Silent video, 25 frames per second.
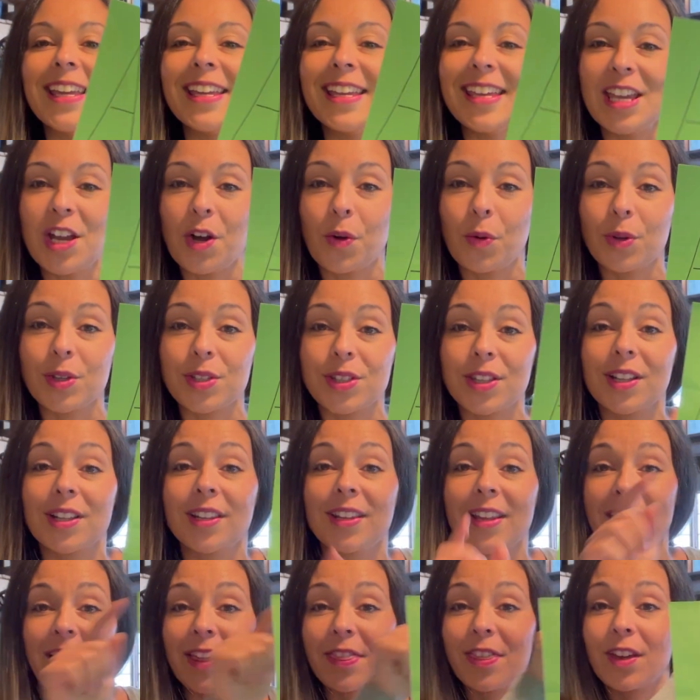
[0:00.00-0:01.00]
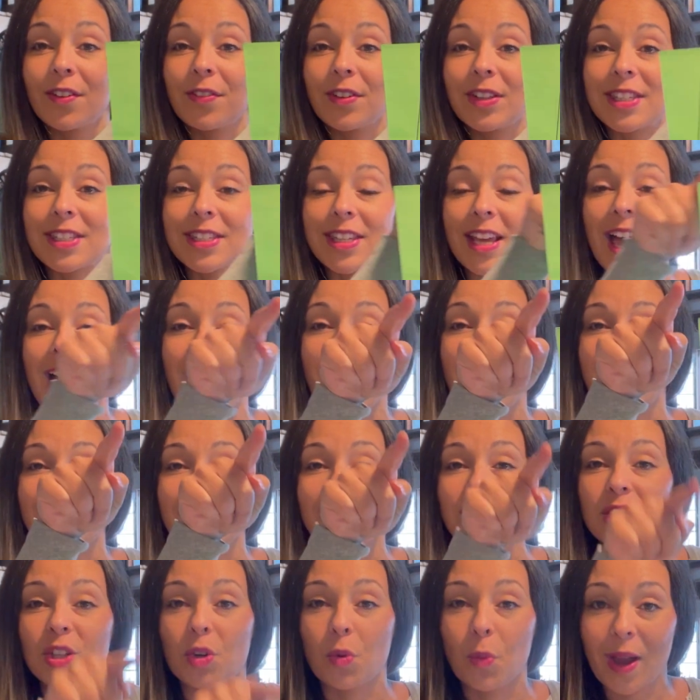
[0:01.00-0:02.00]
equals the length of its
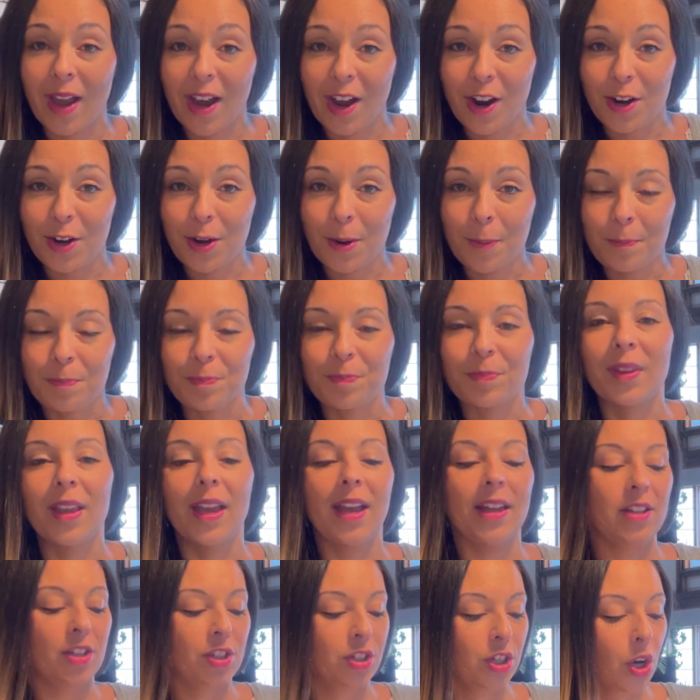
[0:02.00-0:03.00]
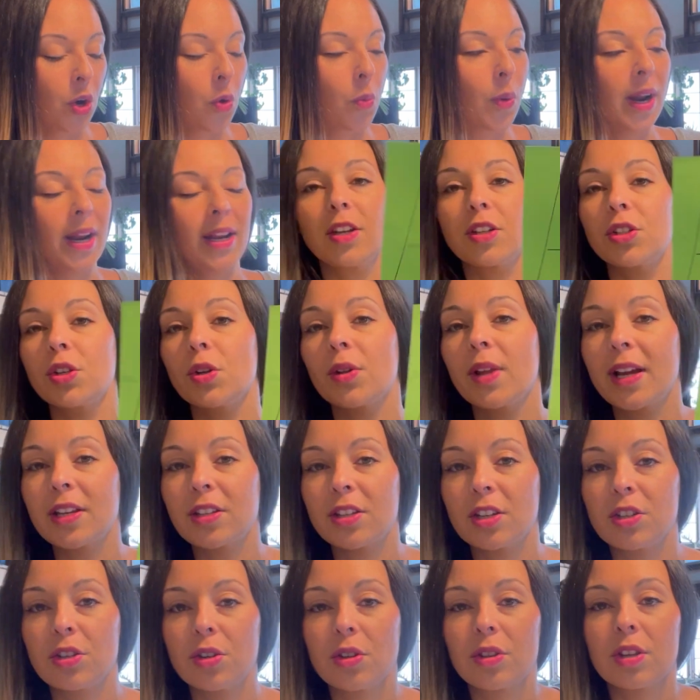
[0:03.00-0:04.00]
side squared. And so what I do like
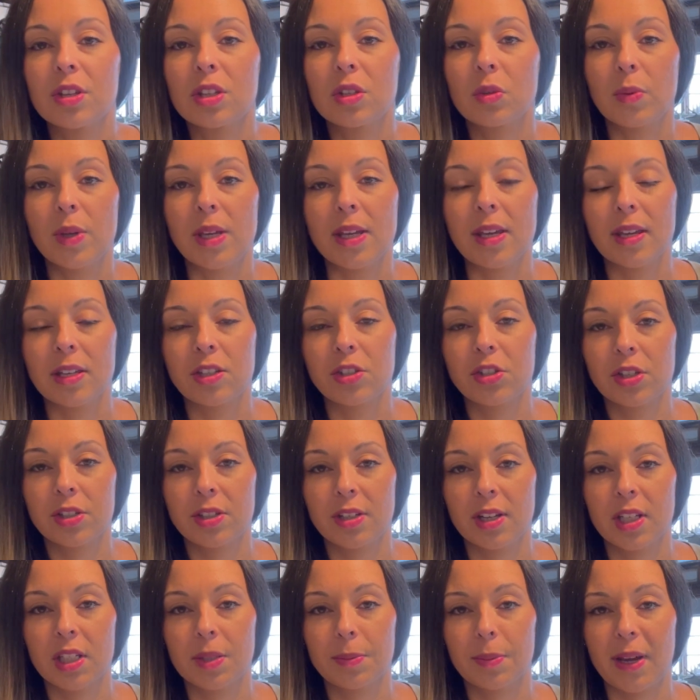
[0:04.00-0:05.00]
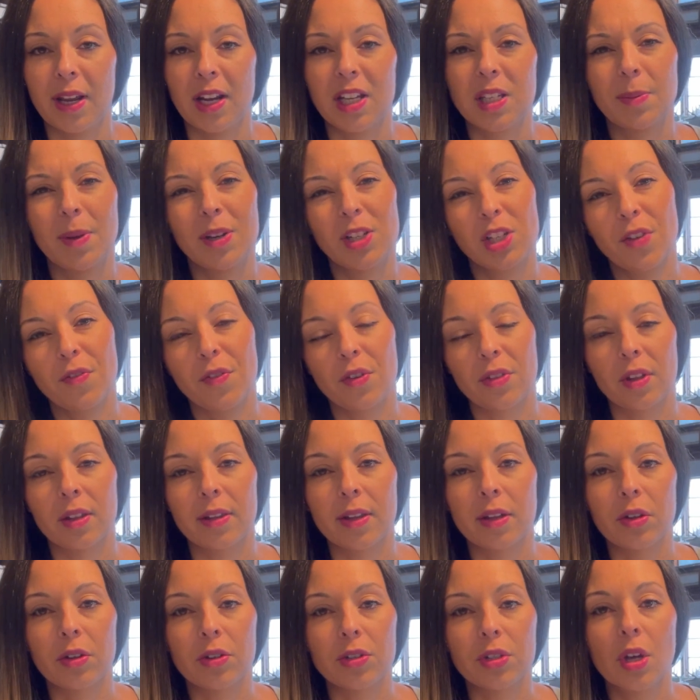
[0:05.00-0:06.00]
to do this week is just explain, especially for the
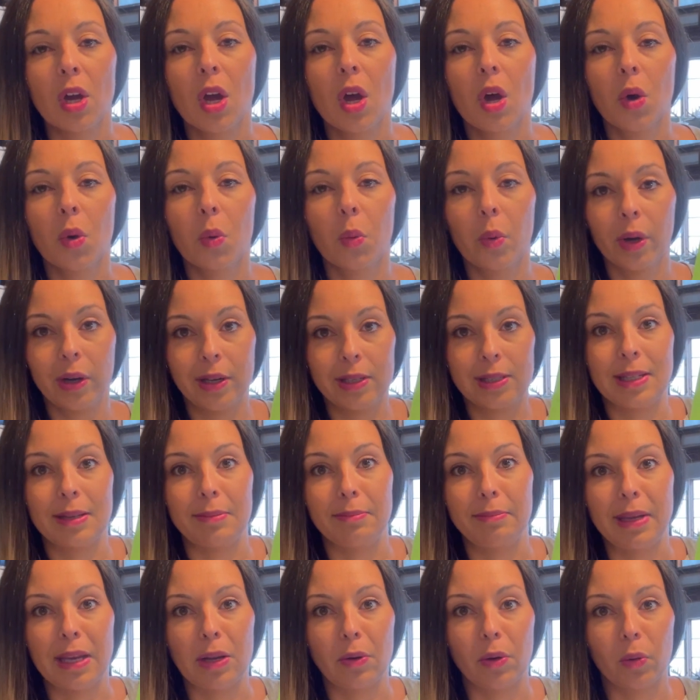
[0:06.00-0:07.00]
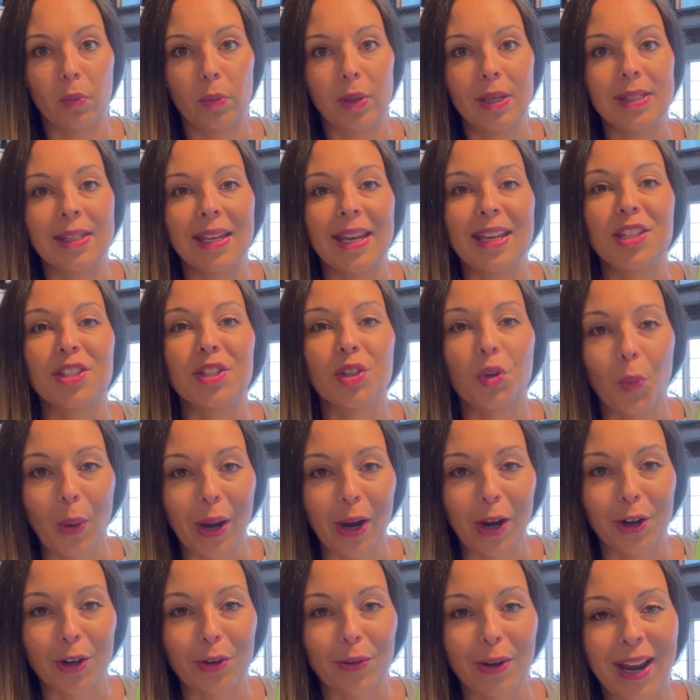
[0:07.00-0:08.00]
littles, what does it mean when we say
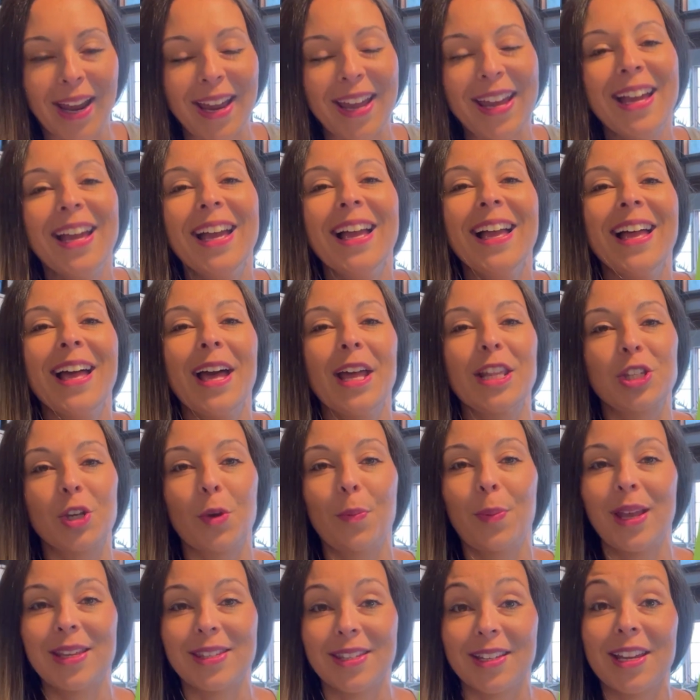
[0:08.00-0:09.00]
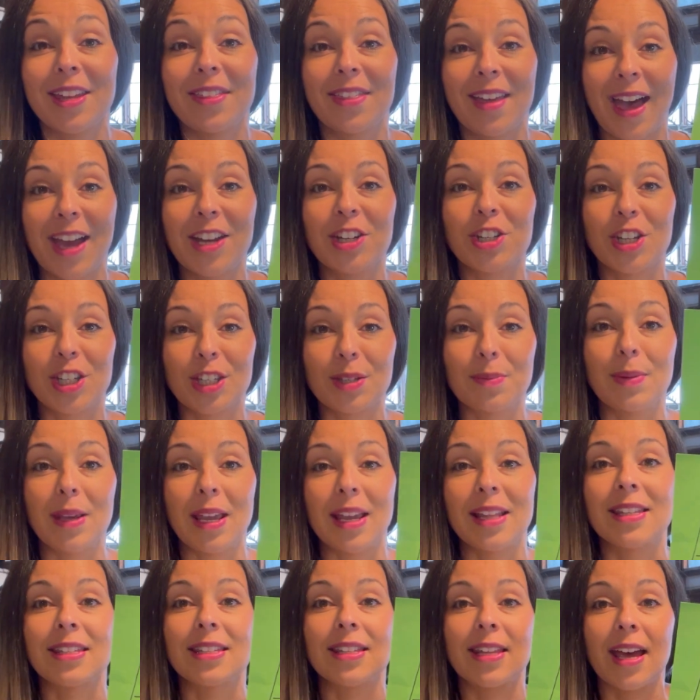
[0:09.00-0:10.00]
squared, right? And so basically that just
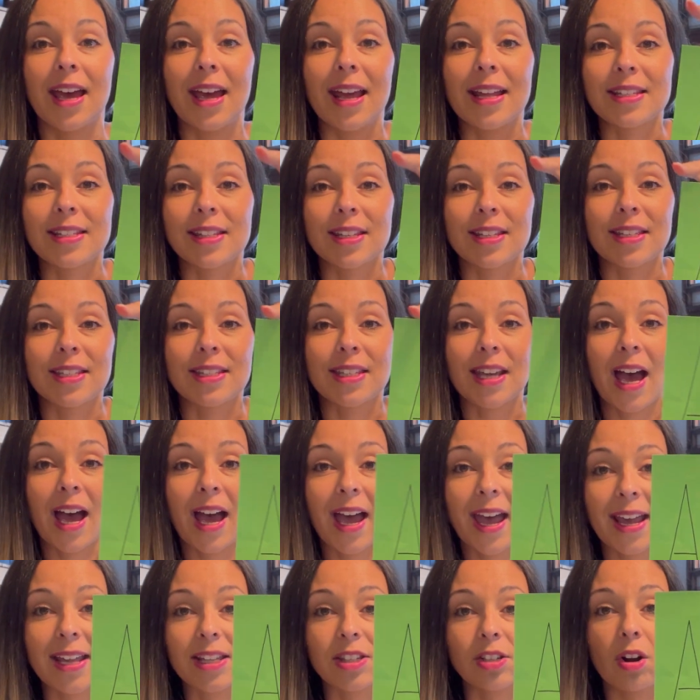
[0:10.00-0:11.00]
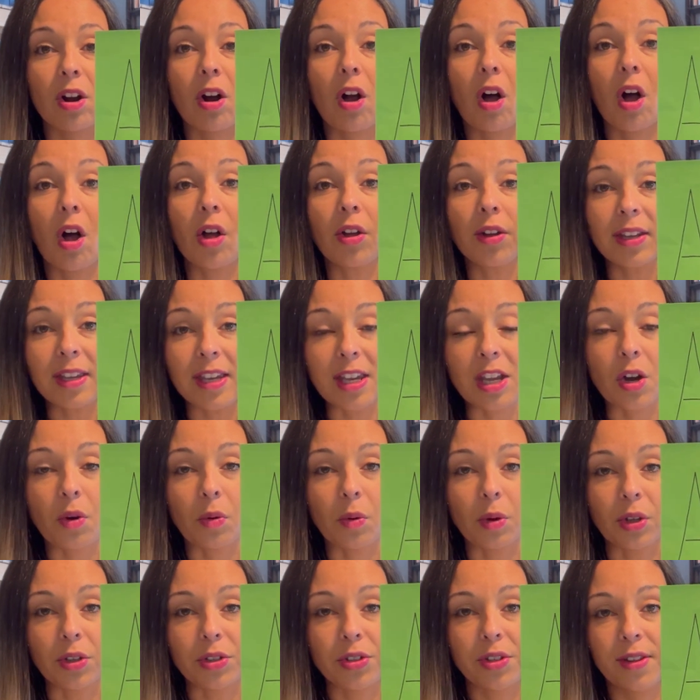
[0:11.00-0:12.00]
means that it's the sides are all
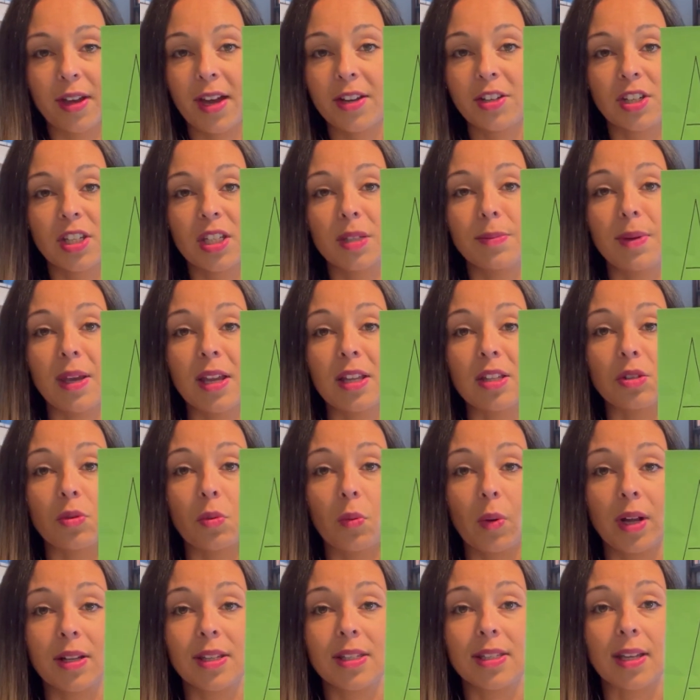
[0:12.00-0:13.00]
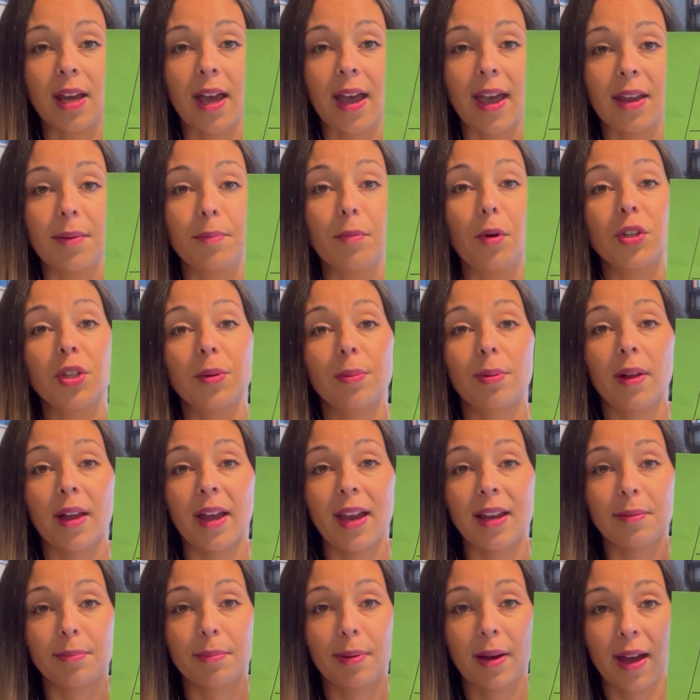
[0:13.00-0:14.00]
equal. So that just means one side
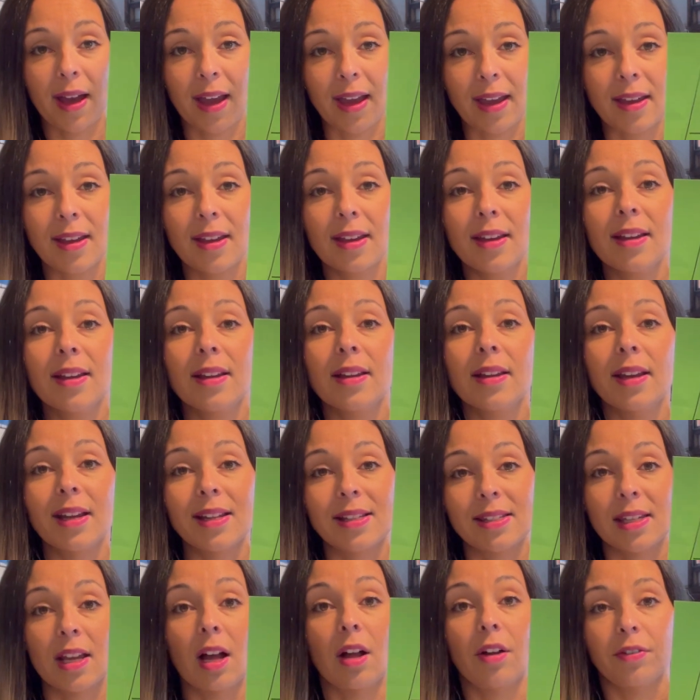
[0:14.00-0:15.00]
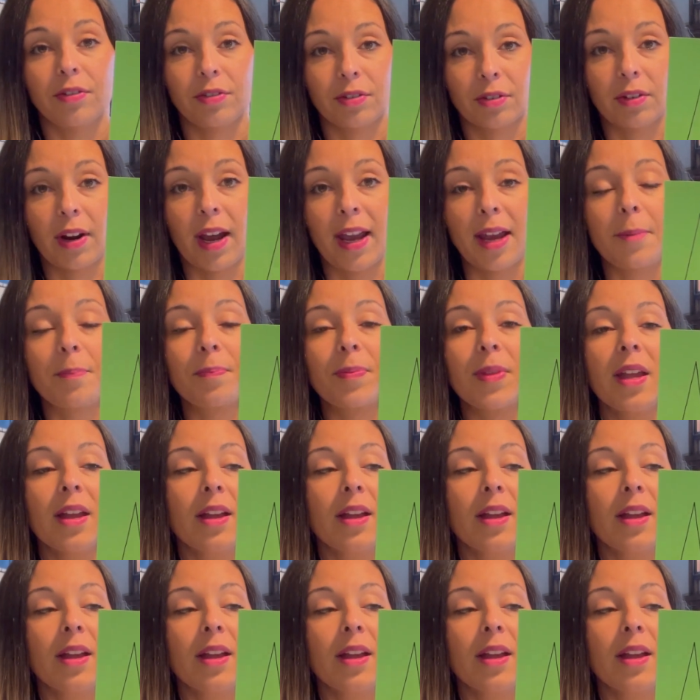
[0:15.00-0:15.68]
multiplied by itself, right?